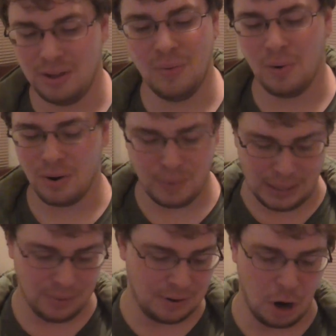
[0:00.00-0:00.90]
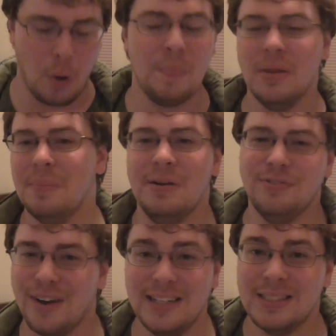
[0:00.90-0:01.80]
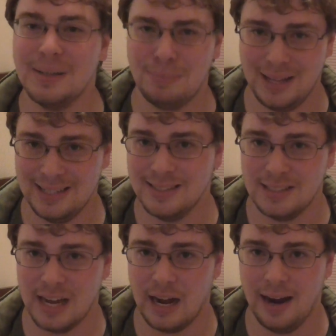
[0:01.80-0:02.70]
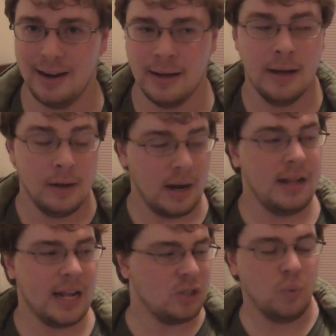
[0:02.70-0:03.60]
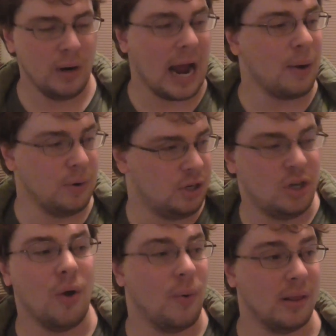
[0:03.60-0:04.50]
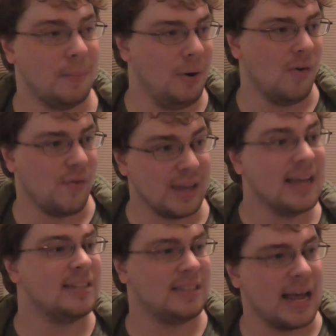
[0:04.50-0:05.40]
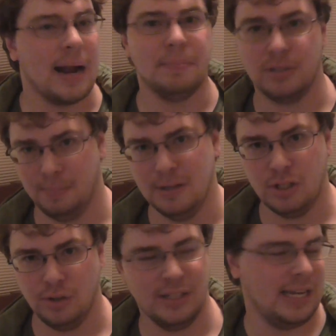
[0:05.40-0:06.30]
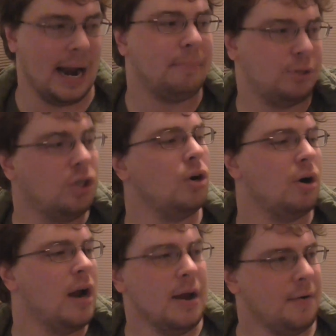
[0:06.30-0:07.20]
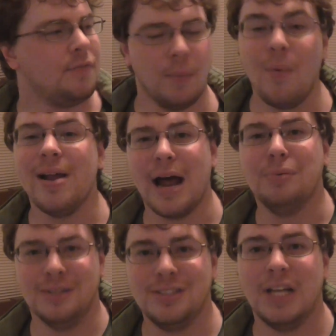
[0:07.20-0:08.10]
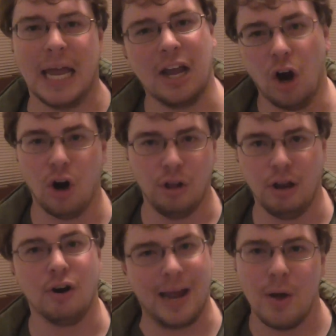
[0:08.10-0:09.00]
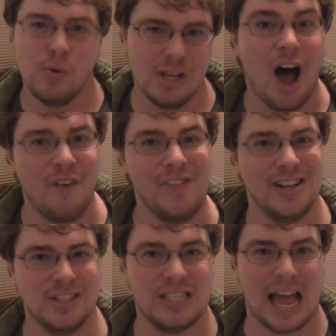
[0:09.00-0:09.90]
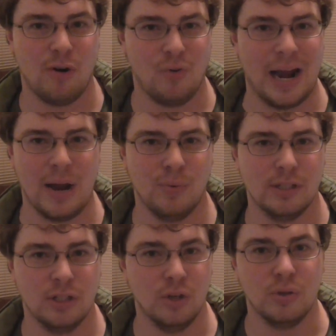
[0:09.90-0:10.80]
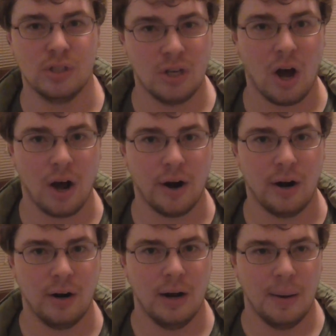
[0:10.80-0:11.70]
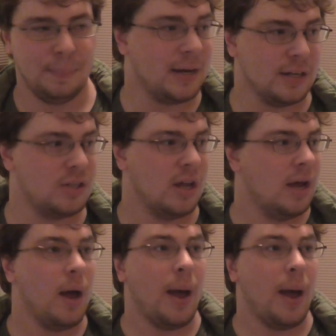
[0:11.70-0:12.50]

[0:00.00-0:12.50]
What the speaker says: only work when you can open them and find something inside. And that's what I would do in the movie. You set up some mysteries. And I'm sure from what I was saying earlier, it was obvious that Rey was Luke's daughter. Because